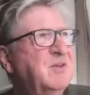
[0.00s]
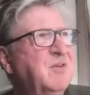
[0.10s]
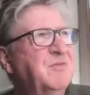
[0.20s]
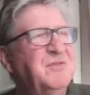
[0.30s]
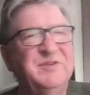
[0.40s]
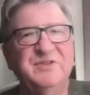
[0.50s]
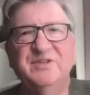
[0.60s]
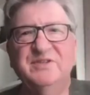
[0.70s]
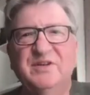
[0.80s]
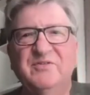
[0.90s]

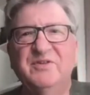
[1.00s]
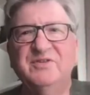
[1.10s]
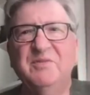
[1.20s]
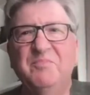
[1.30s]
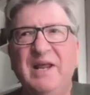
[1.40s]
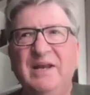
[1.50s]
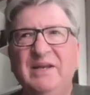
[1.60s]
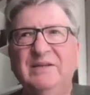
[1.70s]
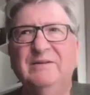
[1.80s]
conferences across the planet